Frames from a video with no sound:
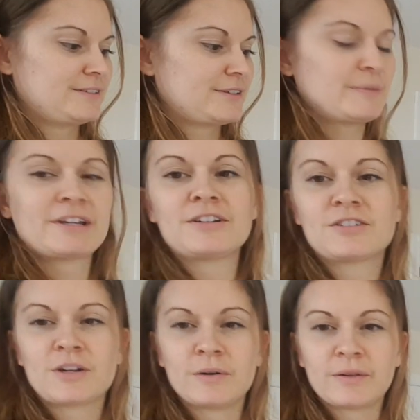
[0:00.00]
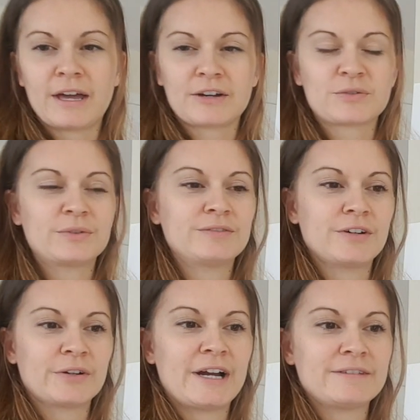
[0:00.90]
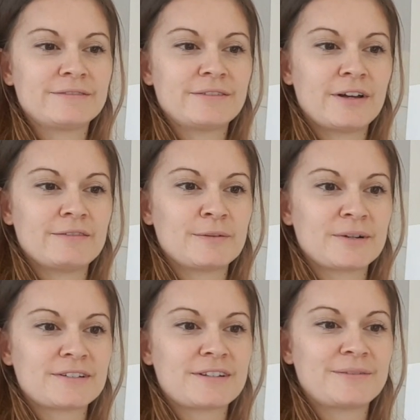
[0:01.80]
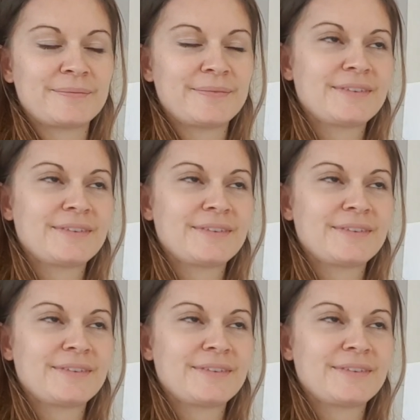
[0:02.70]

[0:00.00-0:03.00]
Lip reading: So I'm not going to show the actual photograph of the person.